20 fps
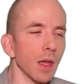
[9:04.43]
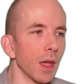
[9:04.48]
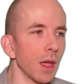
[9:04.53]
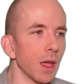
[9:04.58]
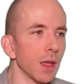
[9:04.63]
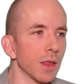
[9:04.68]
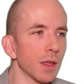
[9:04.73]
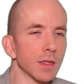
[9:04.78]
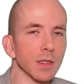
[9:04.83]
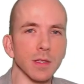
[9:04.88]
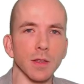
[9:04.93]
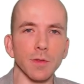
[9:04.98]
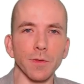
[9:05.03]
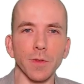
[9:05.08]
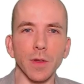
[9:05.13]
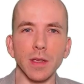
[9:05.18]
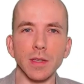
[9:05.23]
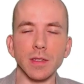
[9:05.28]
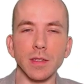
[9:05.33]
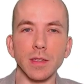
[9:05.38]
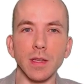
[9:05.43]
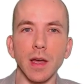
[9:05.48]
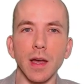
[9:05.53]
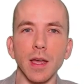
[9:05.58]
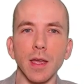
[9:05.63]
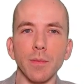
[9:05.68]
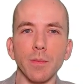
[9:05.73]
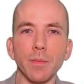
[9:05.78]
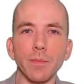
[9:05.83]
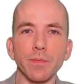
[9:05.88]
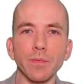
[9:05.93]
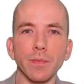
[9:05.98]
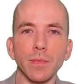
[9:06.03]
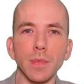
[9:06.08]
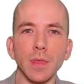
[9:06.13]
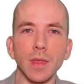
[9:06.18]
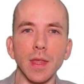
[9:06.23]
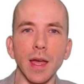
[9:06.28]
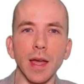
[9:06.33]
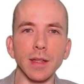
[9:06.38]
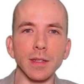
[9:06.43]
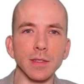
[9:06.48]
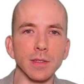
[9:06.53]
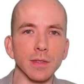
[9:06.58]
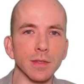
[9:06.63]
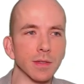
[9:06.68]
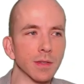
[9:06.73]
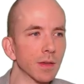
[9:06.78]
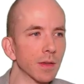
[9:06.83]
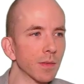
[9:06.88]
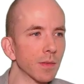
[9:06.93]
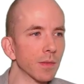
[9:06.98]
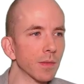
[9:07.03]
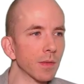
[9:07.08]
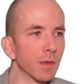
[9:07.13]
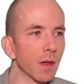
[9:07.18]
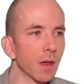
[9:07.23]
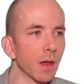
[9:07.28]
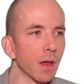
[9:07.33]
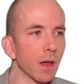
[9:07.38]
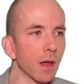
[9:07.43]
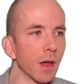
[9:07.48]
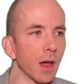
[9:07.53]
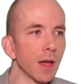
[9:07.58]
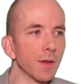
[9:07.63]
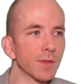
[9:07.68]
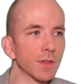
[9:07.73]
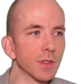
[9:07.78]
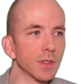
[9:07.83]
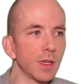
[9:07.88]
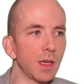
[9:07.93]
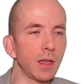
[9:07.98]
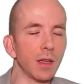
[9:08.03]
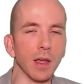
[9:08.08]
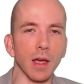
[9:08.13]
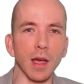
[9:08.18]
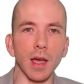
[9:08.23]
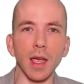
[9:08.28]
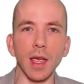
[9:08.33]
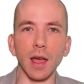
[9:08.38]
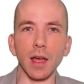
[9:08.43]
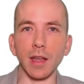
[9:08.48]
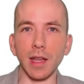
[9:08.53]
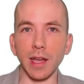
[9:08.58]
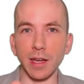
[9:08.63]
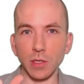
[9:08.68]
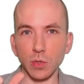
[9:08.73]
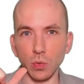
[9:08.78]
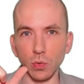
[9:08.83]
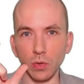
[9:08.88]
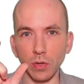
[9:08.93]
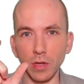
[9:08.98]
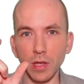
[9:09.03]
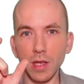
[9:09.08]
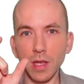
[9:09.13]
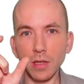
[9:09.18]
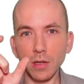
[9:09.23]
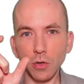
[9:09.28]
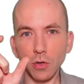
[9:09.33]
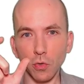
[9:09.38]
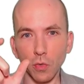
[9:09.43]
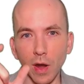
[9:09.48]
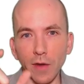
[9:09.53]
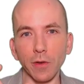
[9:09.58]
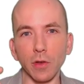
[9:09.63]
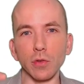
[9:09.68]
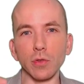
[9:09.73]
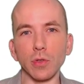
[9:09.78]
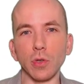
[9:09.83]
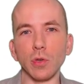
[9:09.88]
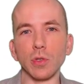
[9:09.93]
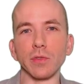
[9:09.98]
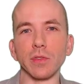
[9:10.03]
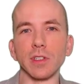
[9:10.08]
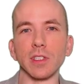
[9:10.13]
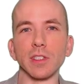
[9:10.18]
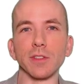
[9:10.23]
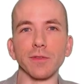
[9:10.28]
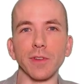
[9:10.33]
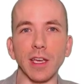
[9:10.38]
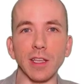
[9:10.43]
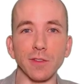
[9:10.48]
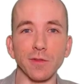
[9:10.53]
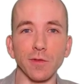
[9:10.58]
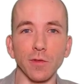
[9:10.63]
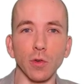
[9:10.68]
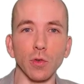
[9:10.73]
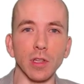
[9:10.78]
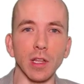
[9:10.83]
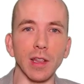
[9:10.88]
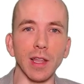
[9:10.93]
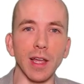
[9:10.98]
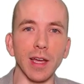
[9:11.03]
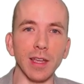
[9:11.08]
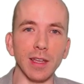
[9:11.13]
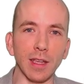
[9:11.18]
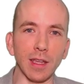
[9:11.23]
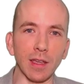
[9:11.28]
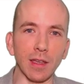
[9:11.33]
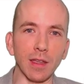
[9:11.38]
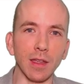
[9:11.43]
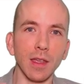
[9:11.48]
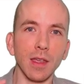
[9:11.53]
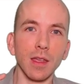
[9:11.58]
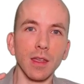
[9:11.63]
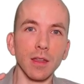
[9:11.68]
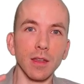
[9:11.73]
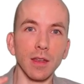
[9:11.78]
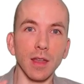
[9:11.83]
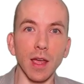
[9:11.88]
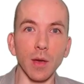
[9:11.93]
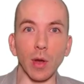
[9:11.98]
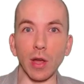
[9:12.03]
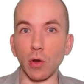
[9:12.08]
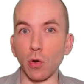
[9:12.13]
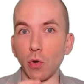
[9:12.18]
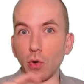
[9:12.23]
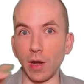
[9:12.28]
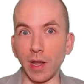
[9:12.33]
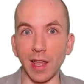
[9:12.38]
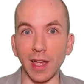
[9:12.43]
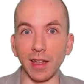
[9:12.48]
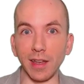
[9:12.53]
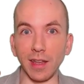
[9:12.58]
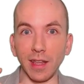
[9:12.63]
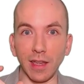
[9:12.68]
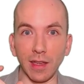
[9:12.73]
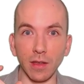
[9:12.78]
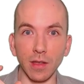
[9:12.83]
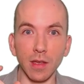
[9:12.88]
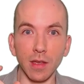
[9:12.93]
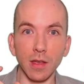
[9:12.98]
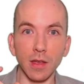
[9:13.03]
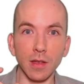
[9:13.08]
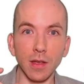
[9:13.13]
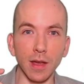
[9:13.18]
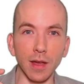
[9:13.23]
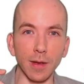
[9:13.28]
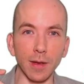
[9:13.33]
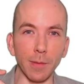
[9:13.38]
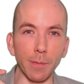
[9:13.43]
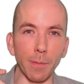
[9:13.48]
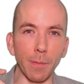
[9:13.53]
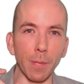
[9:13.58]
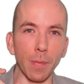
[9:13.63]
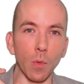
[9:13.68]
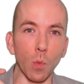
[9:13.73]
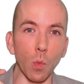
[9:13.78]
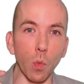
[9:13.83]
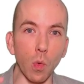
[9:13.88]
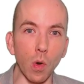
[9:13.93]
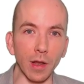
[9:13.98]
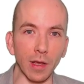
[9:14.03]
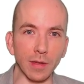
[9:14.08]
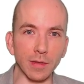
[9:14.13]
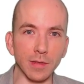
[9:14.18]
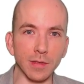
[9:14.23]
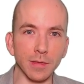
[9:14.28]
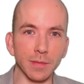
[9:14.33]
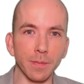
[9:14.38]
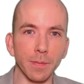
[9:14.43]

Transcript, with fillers: This is the first time that I've seen a, an actual graphical user interface for the Lightning network or a Lightning um, wallet.